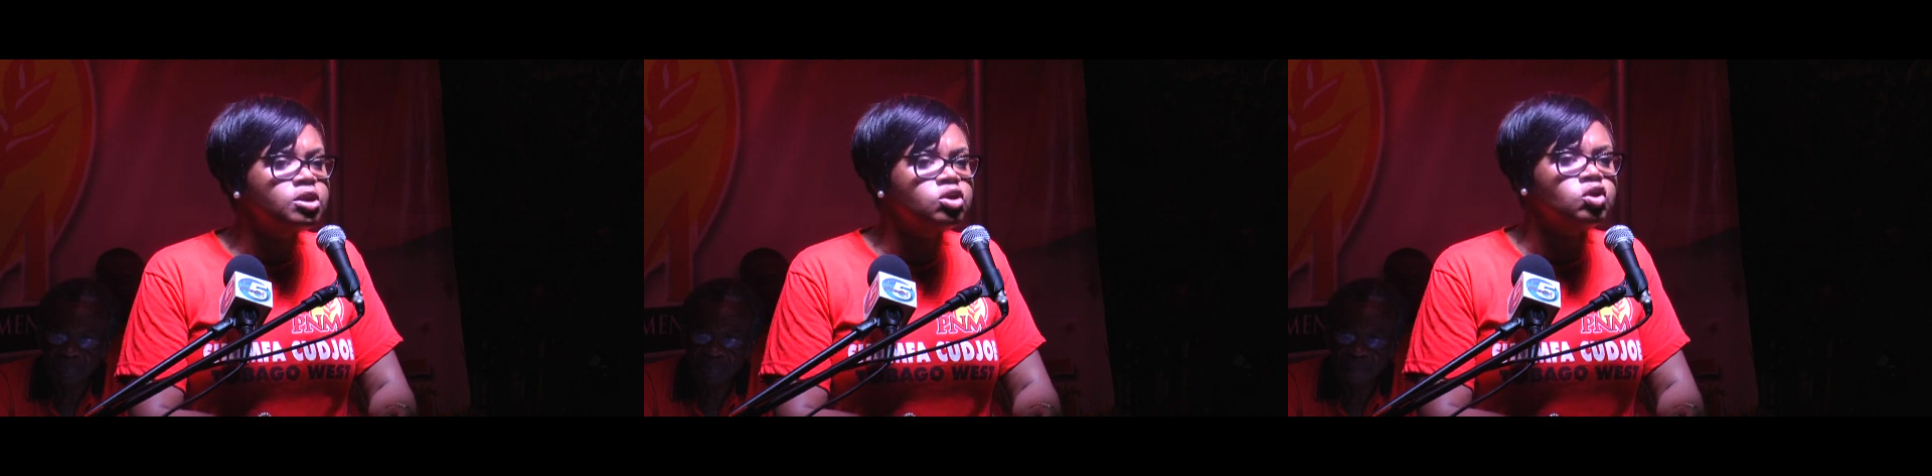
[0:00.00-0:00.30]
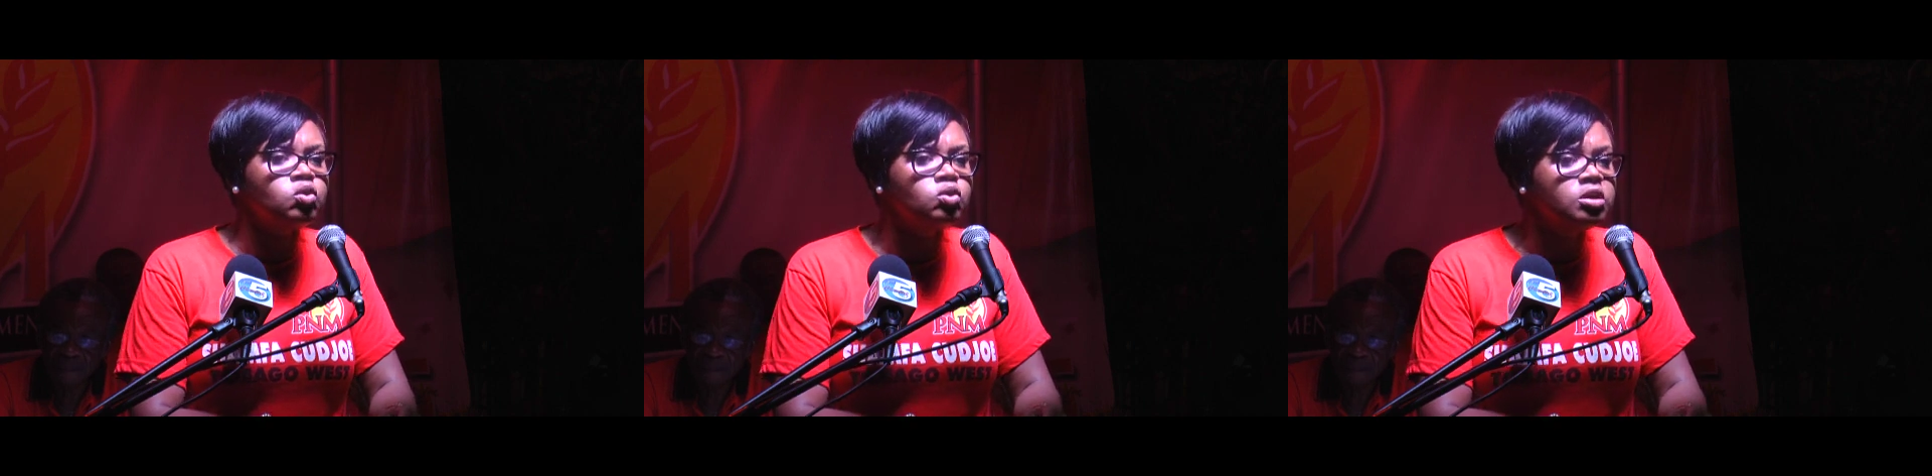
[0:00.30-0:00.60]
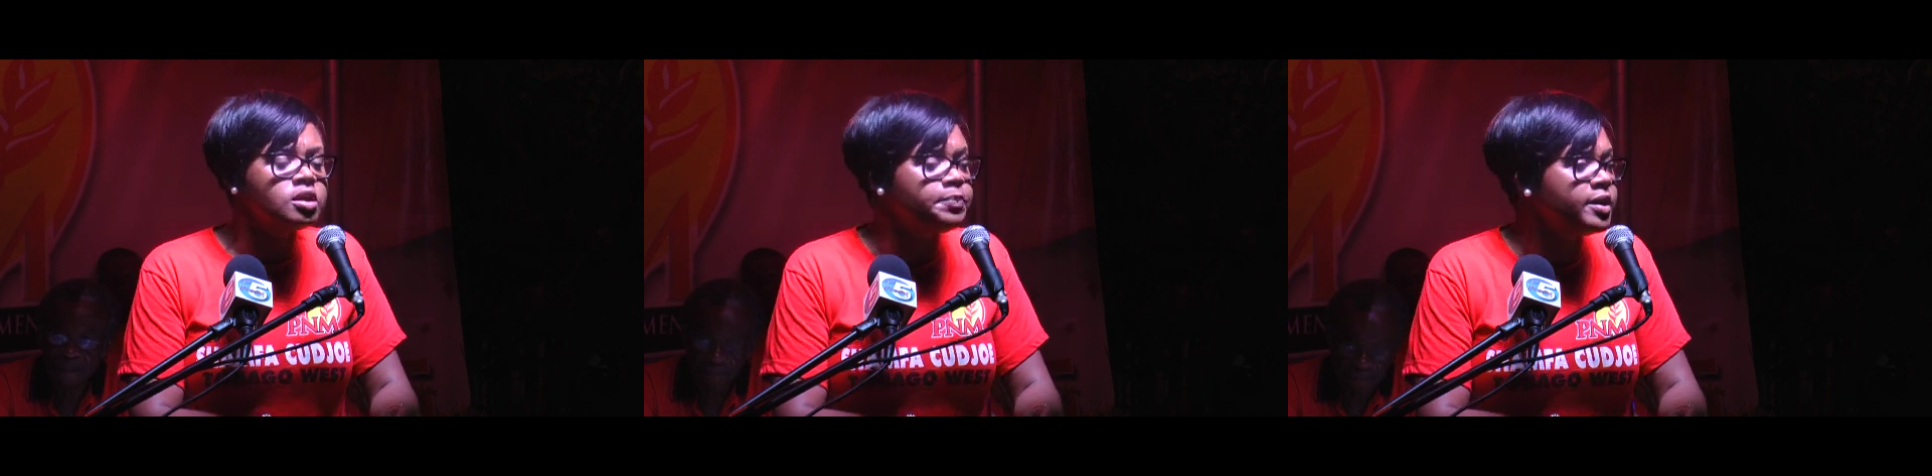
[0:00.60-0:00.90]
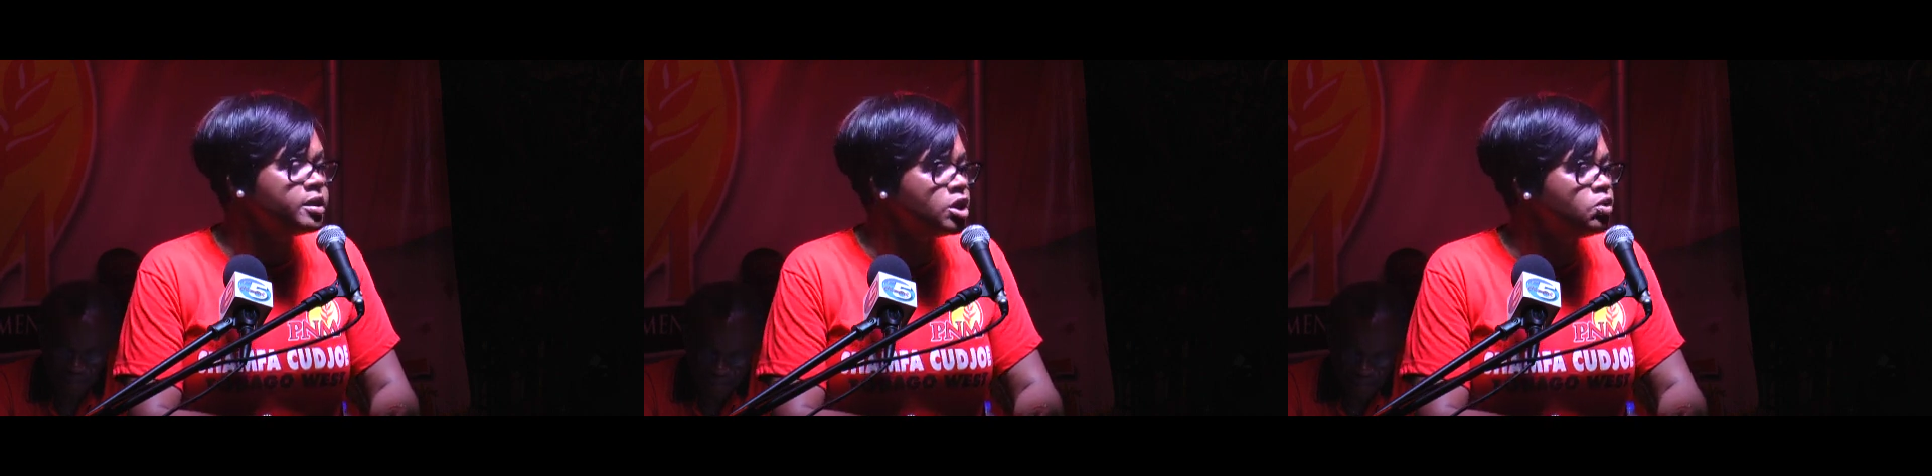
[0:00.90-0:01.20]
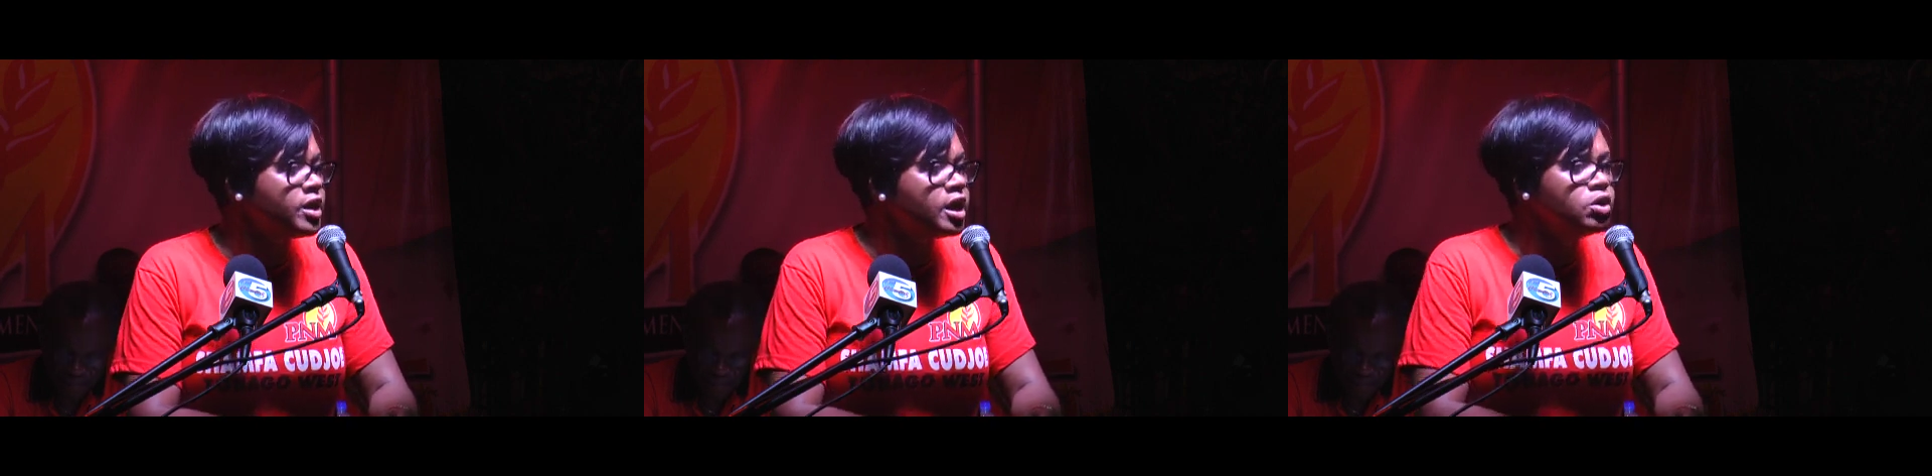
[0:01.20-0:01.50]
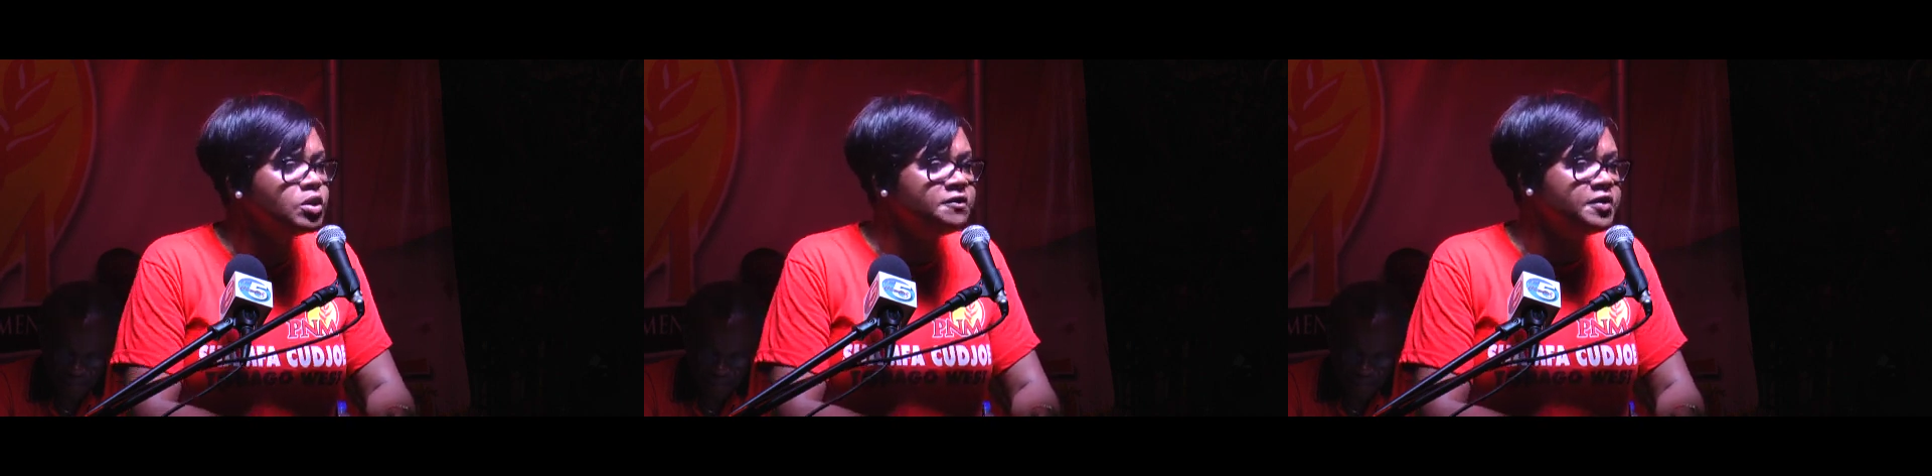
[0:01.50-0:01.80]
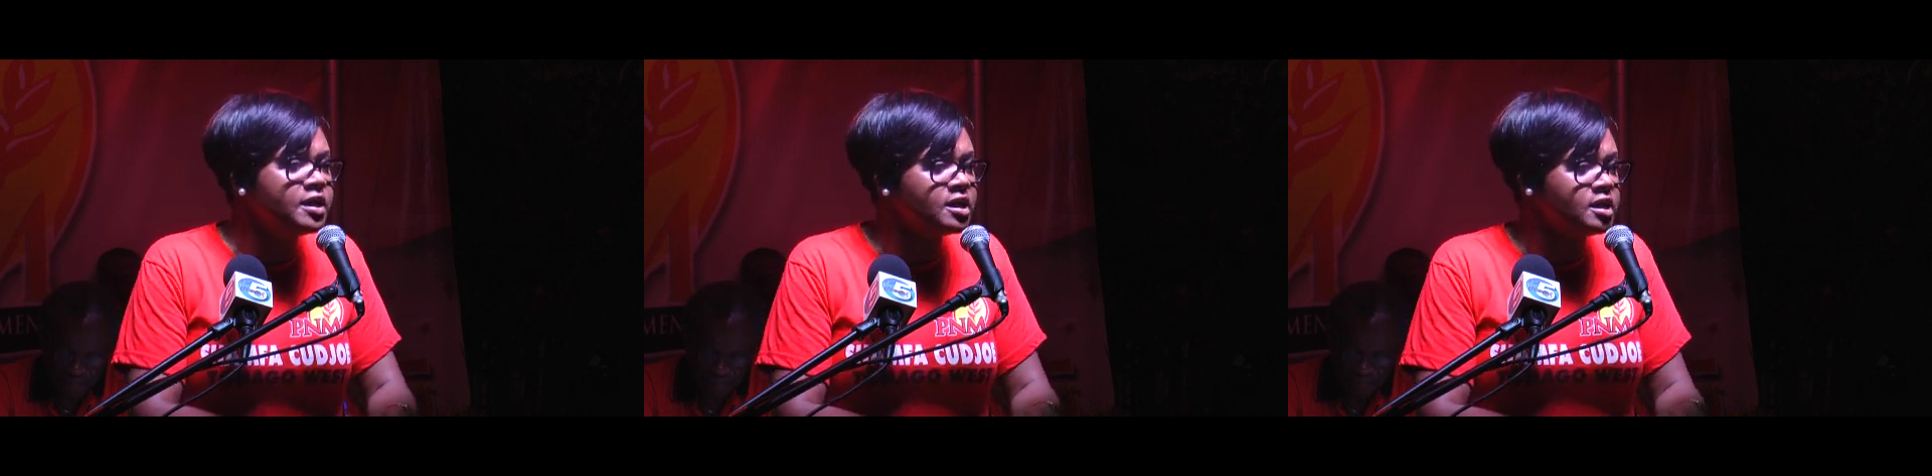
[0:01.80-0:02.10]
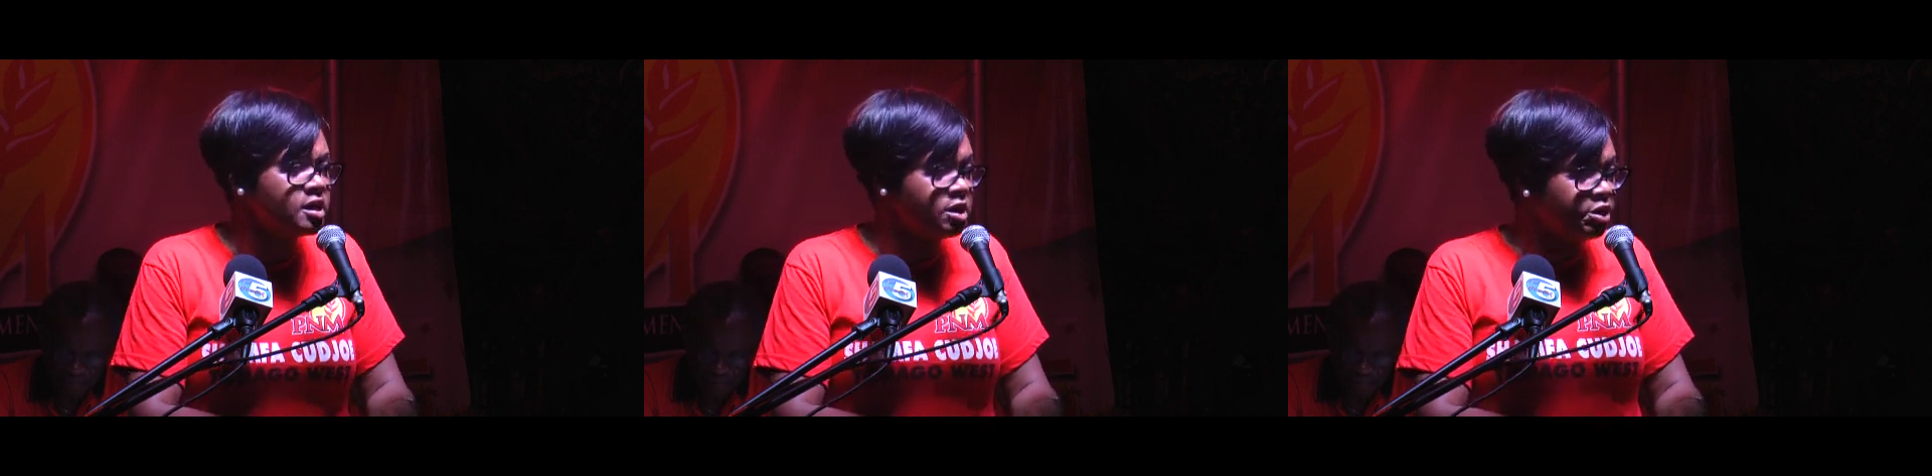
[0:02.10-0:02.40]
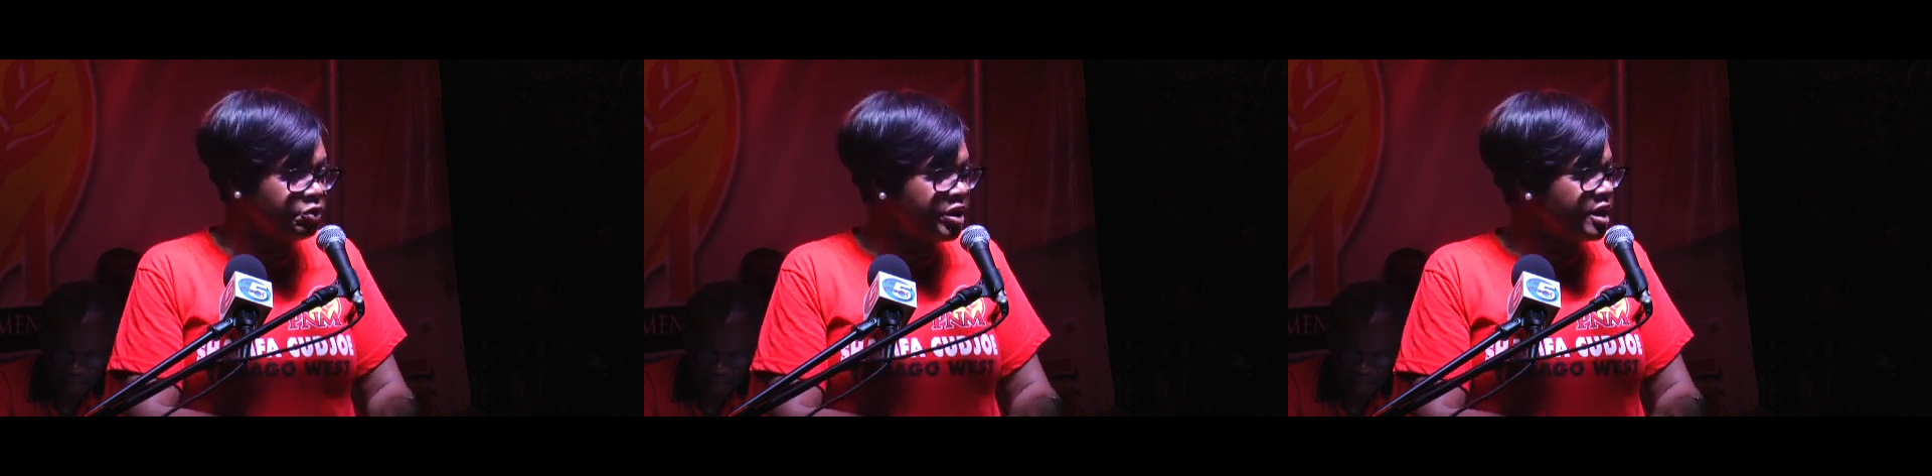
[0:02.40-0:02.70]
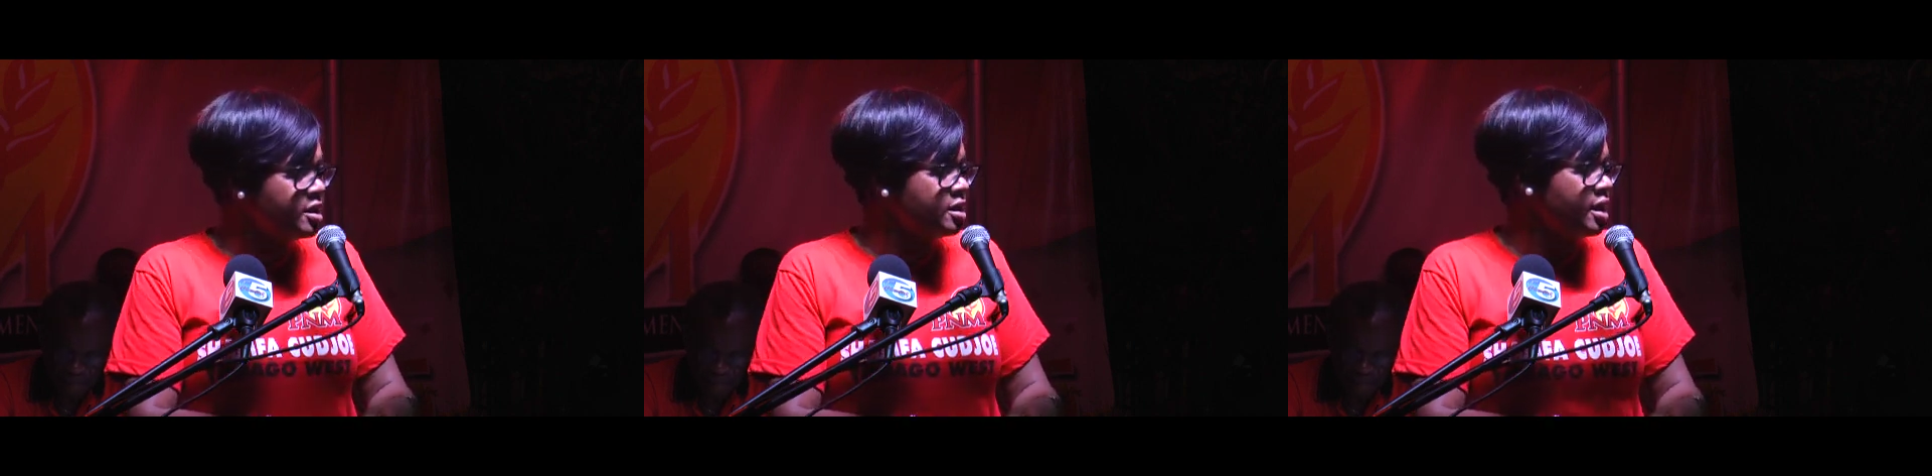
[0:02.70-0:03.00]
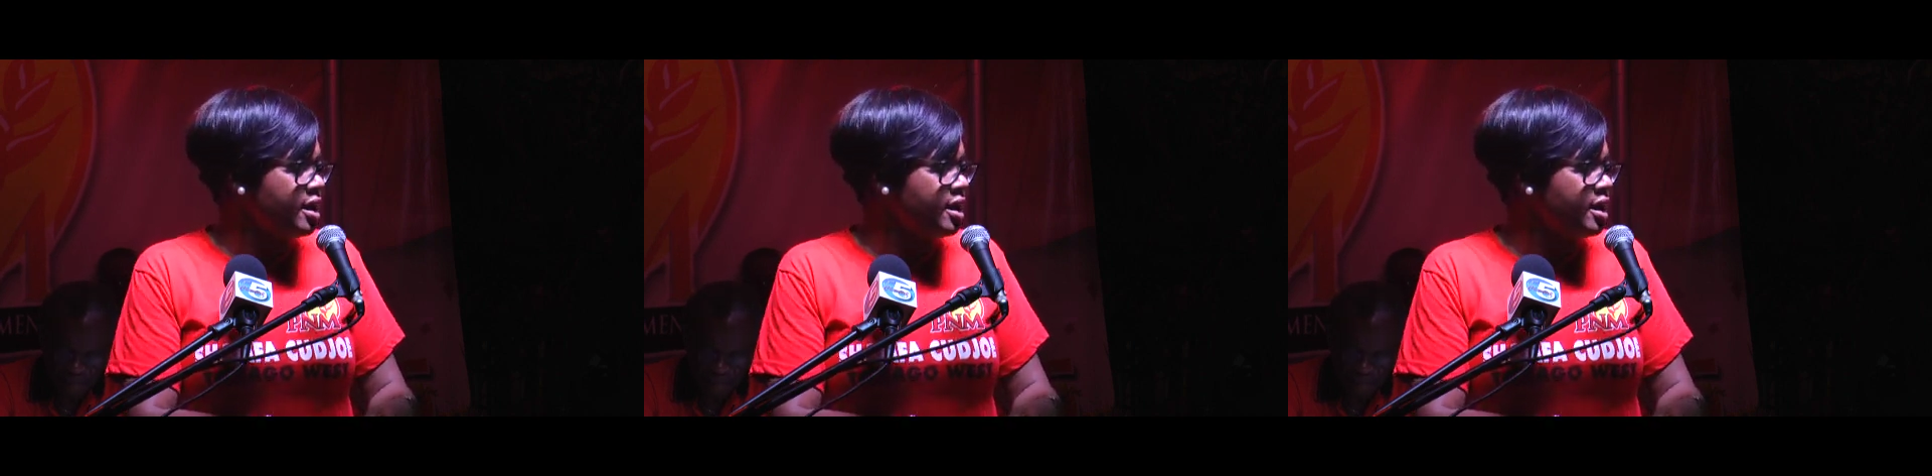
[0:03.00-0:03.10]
to school to pursue their university degrees.